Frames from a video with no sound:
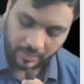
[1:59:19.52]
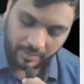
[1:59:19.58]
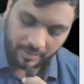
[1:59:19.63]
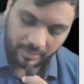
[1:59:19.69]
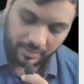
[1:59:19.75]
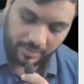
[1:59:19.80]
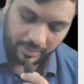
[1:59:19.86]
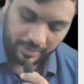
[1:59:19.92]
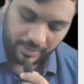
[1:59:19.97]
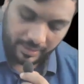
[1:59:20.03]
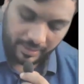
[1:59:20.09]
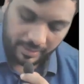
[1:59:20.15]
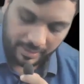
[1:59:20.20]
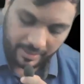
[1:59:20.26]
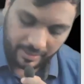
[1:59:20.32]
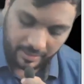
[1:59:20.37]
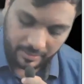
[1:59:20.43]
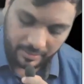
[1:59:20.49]
Trend
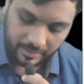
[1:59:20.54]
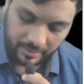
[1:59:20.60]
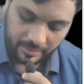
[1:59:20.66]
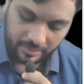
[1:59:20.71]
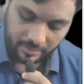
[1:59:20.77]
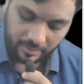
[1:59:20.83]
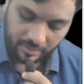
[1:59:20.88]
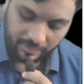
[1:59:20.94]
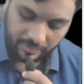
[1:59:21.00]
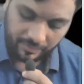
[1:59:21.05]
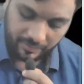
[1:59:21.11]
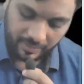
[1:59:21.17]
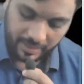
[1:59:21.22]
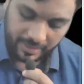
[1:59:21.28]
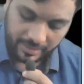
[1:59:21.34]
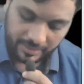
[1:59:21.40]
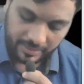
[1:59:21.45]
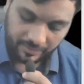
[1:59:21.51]
analysis of
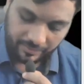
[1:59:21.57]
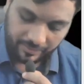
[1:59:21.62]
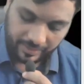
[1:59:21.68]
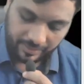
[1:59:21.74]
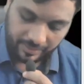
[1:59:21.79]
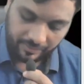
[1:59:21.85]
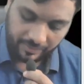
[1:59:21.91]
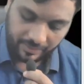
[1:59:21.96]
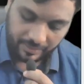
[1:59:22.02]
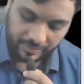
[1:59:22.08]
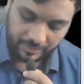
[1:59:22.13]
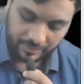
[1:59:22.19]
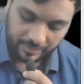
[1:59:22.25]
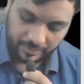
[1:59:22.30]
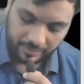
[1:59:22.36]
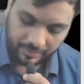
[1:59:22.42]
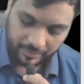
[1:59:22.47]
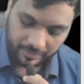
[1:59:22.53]
last 5 years.